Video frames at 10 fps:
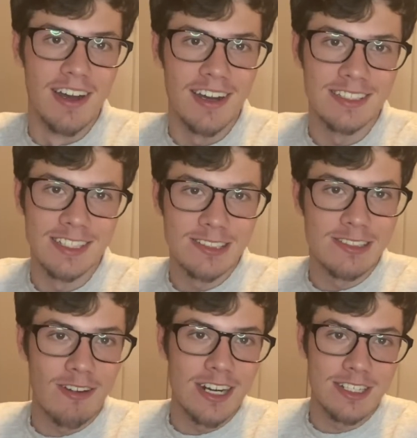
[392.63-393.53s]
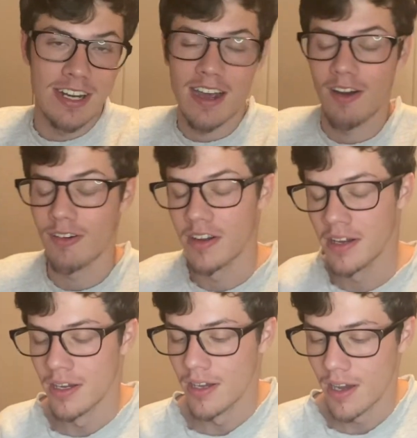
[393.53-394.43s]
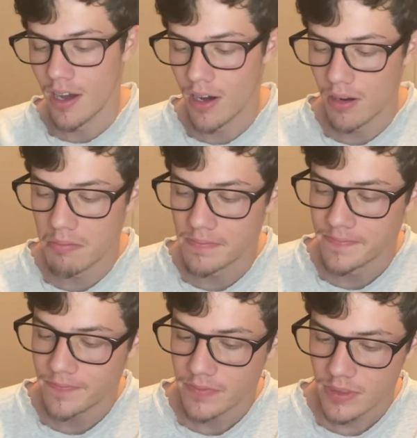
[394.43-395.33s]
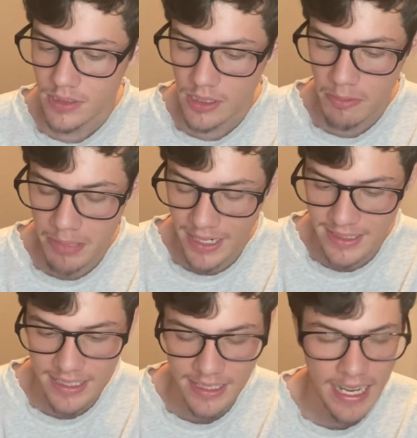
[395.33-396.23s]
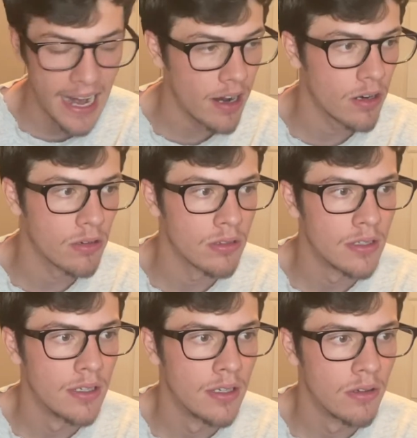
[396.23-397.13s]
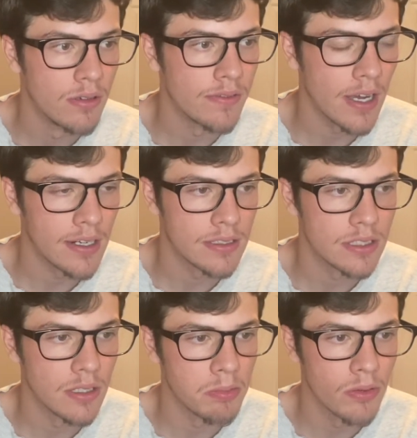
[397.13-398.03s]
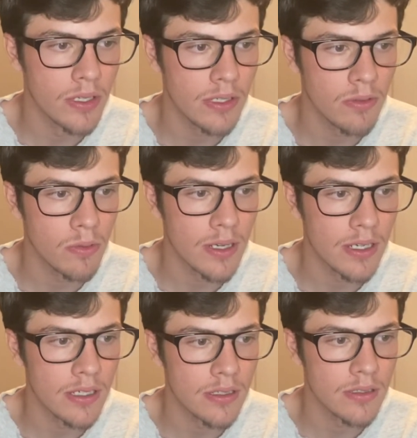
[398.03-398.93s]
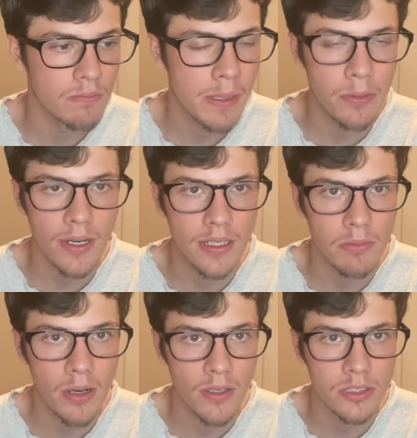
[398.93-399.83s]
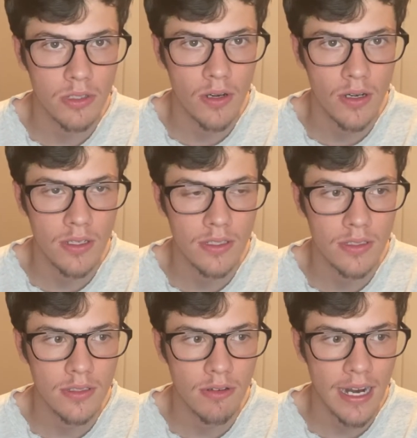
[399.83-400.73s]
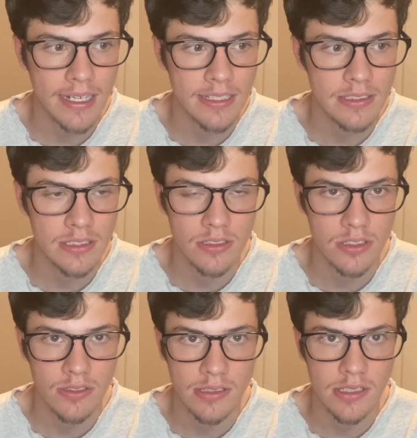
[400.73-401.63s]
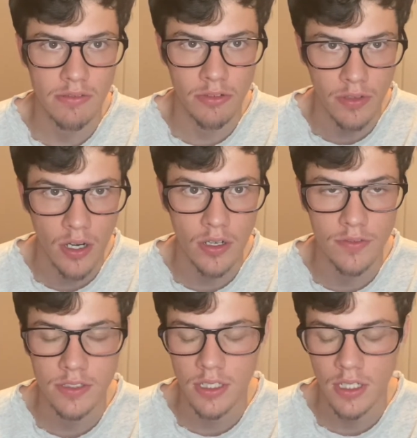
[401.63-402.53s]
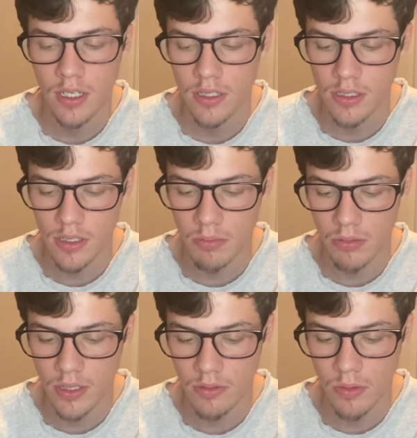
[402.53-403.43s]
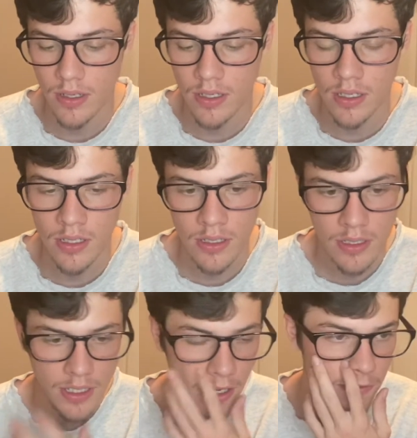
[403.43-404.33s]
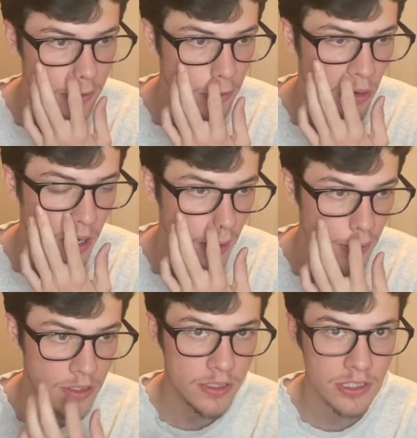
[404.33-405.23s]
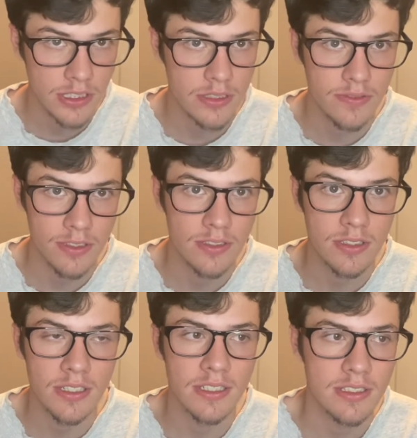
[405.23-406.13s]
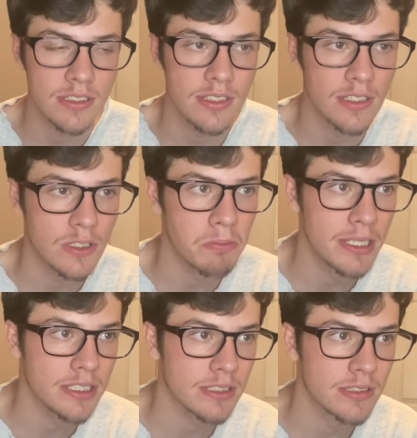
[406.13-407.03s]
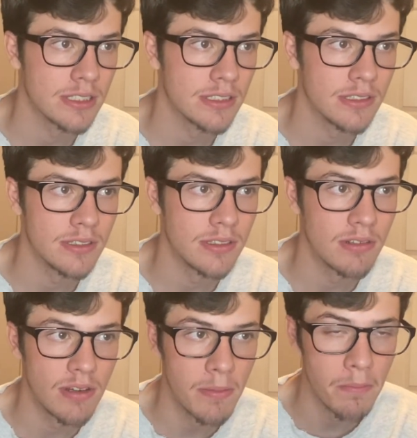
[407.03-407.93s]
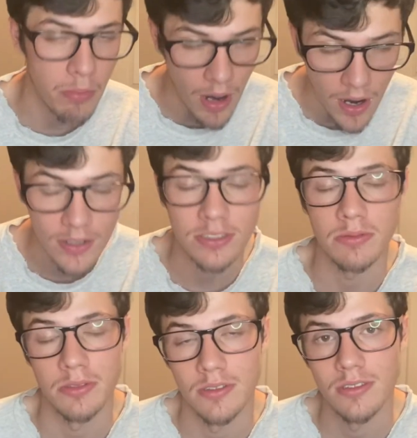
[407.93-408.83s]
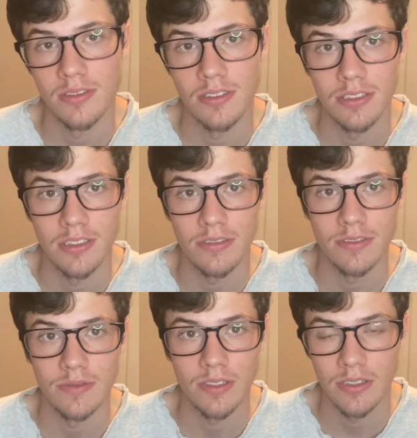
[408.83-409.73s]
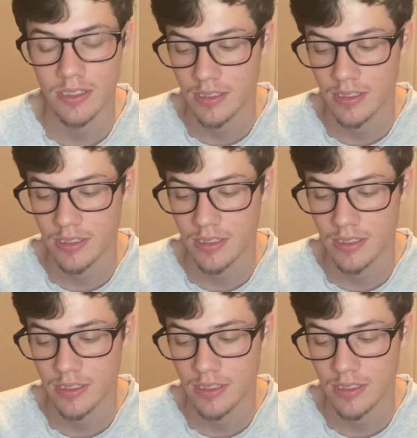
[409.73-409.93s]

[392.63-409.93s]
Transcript: just stretching out. But I think now we've gotten to the point where people hit the ball so hard, the rackets and the strings have evolved to the point where if you are under 6'6", it is basically impossible to serve and volley.